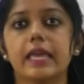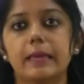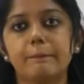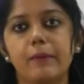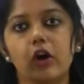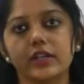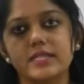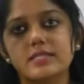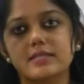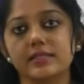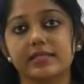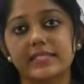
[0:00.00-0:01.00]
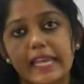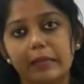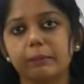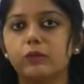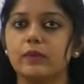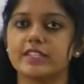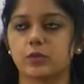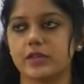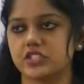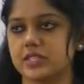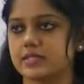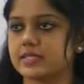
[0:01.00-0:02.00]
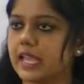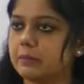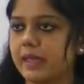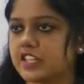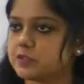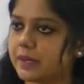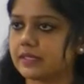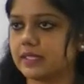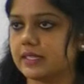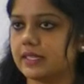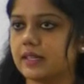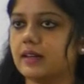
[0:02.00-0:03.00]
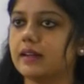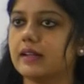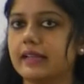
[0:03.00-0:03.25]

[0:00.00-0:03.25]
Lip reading: important statement-wise questions can be expected here,